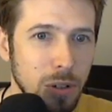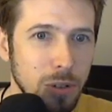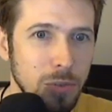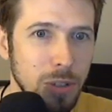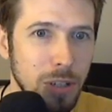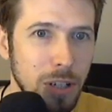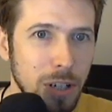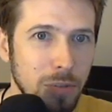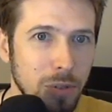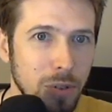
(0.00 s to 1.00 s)
else we
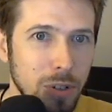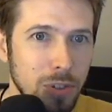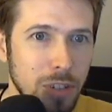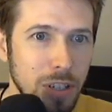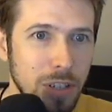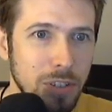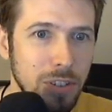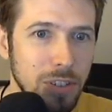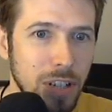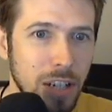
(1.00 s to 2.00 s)
have. There is
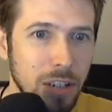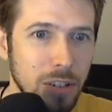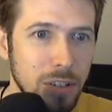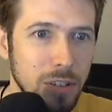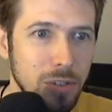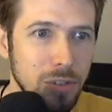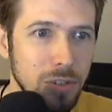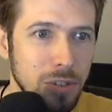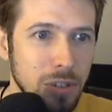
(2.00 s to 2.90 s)
dancing daggers.